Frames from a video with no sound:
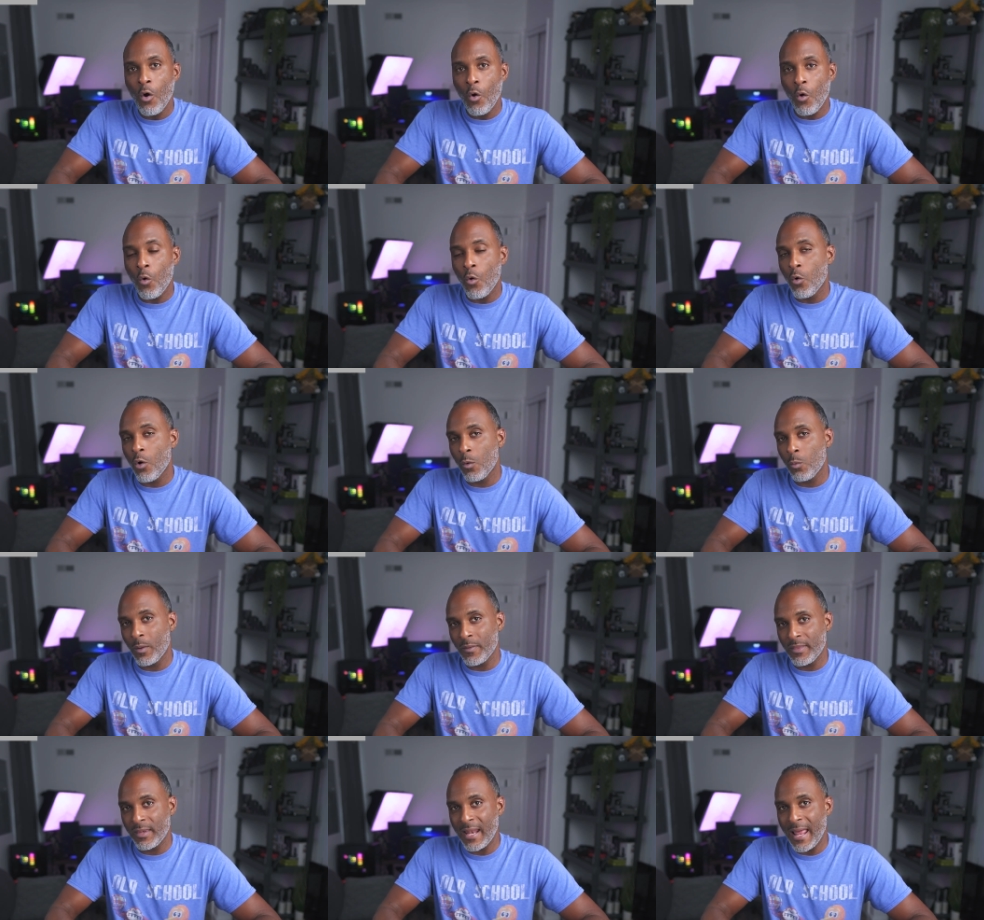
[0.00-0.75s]
or
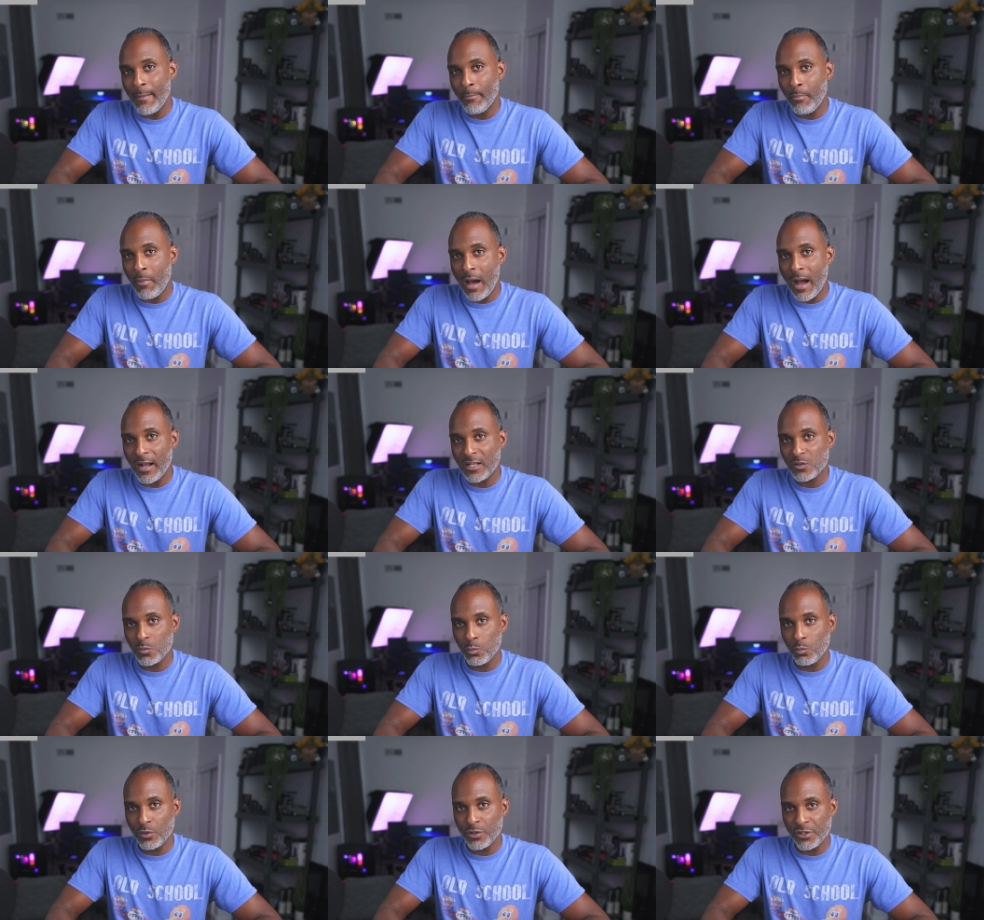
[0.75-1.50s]
whether that
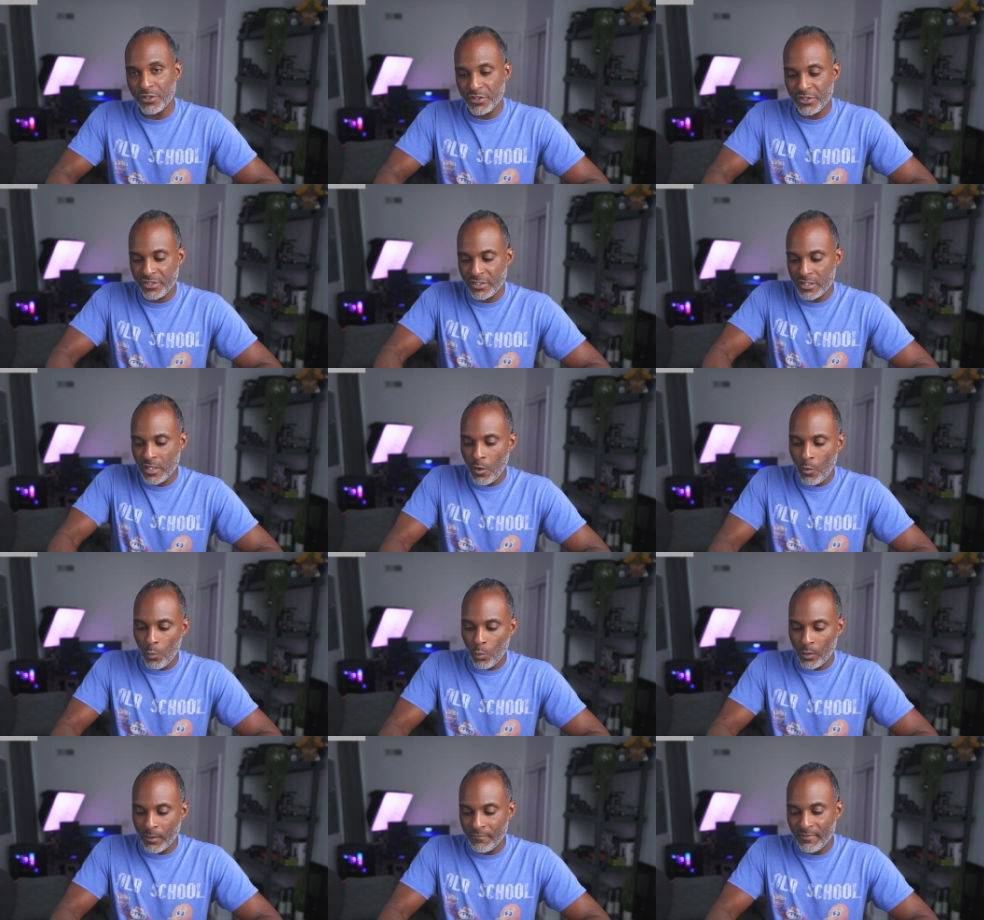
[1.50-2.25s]
box was
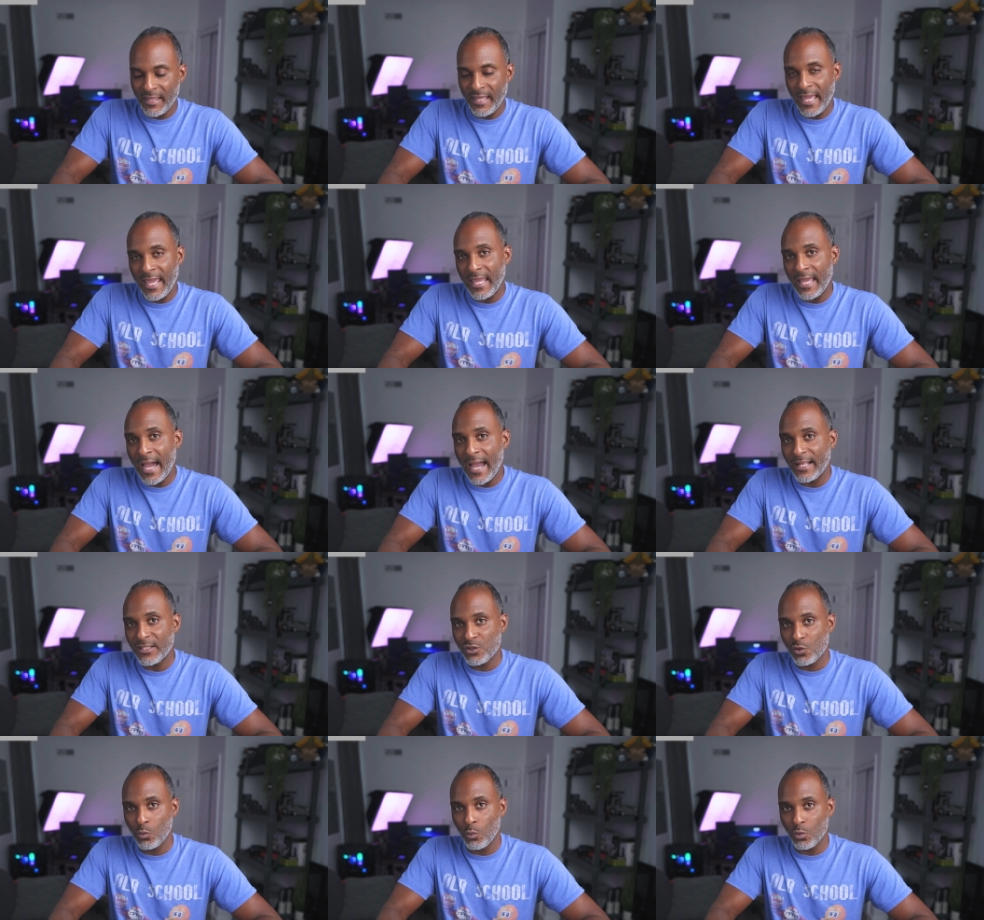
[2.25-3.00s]
one of the AI
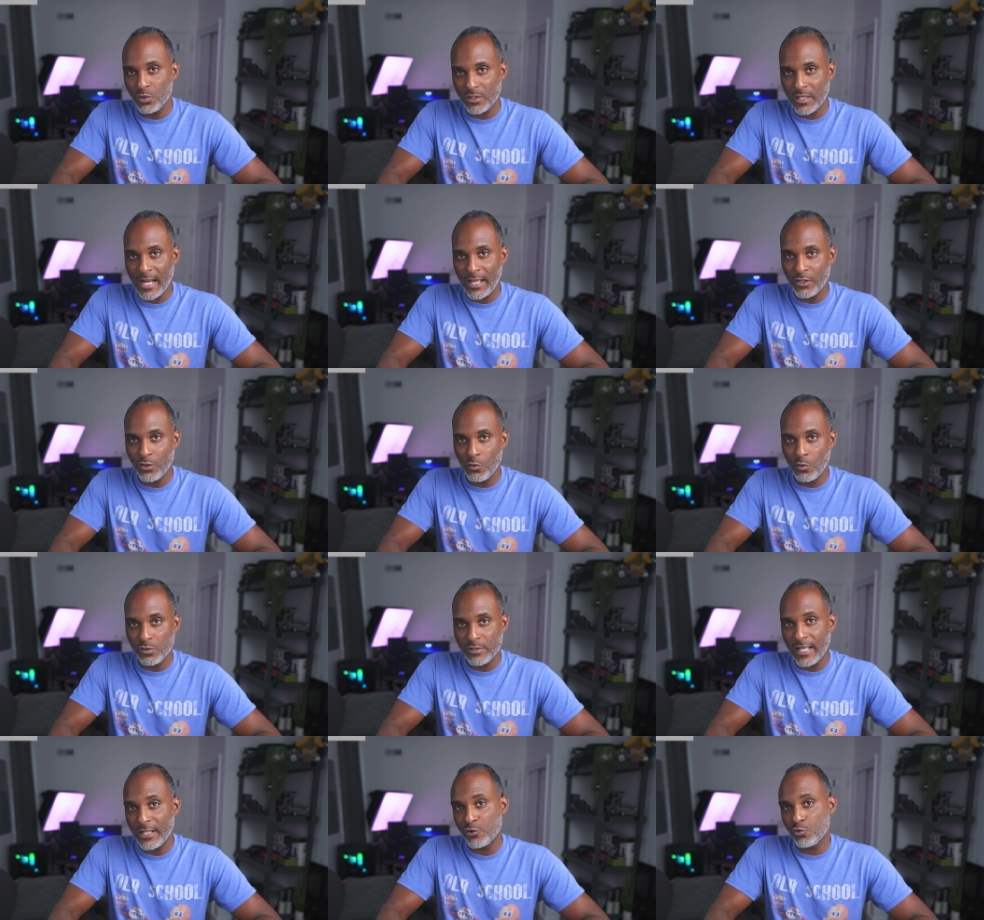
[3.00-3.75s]
tools that I
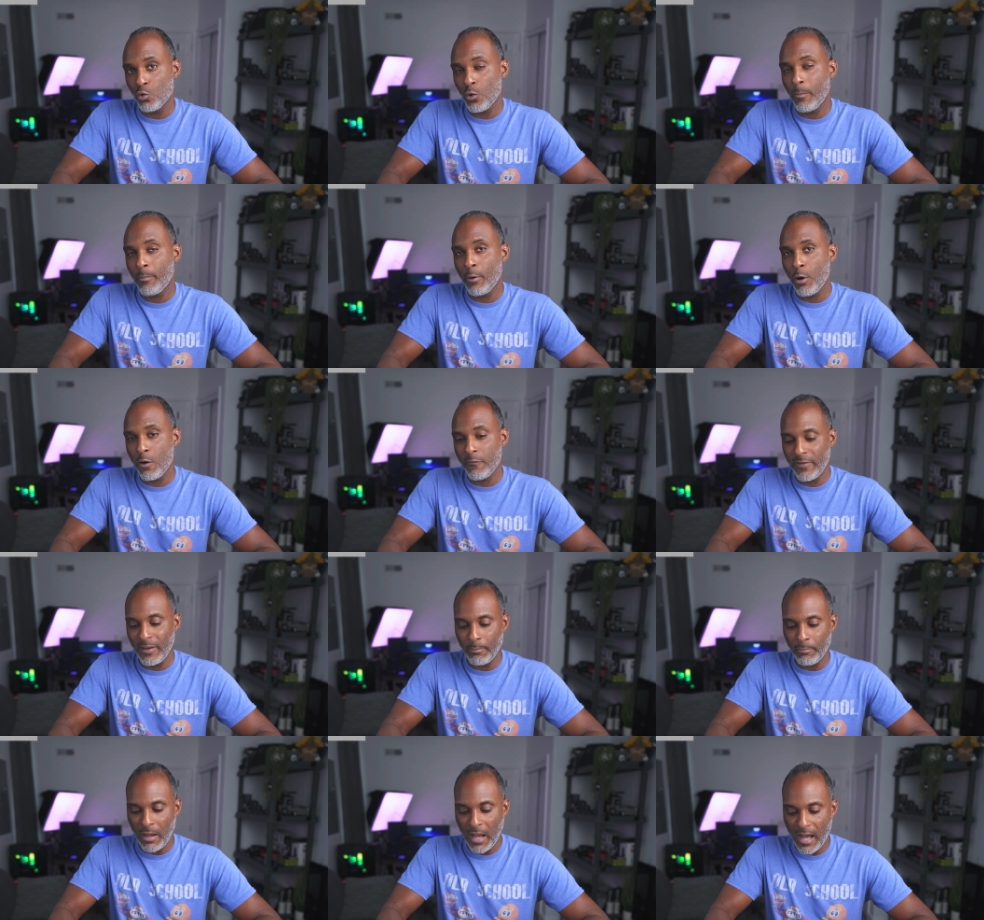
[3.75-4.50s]
use that drew a
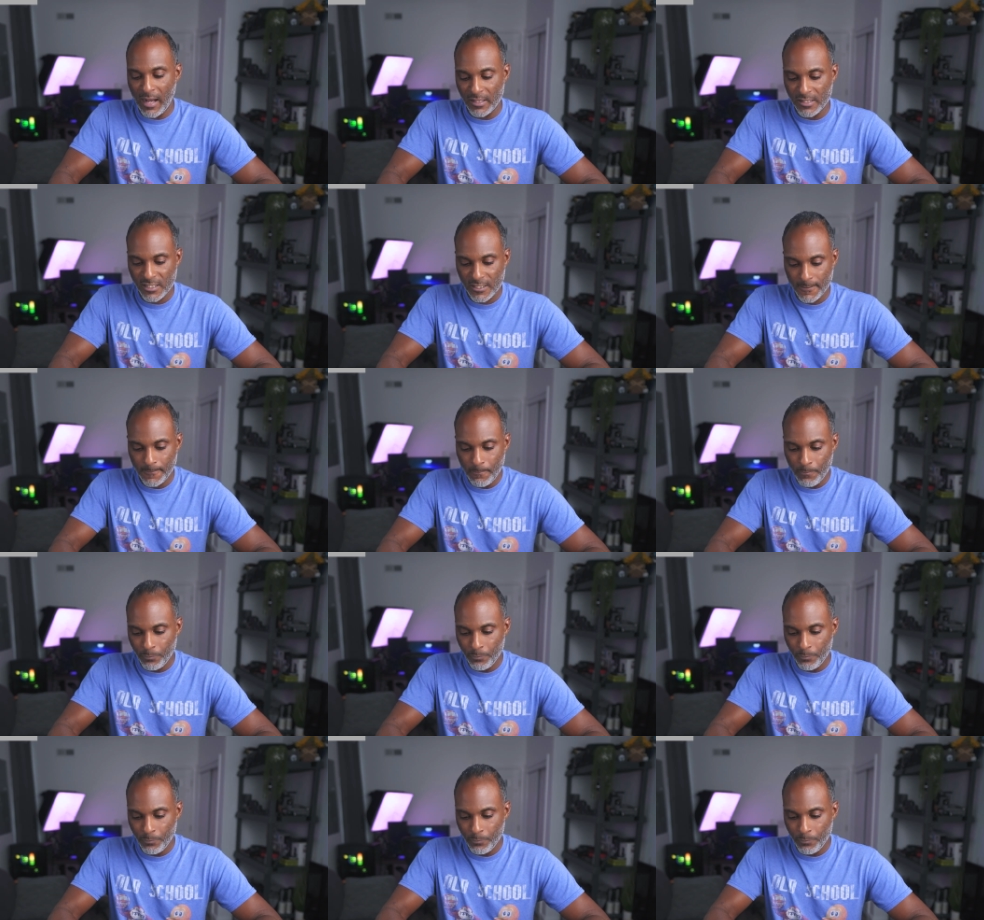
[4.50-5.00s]
perfect box.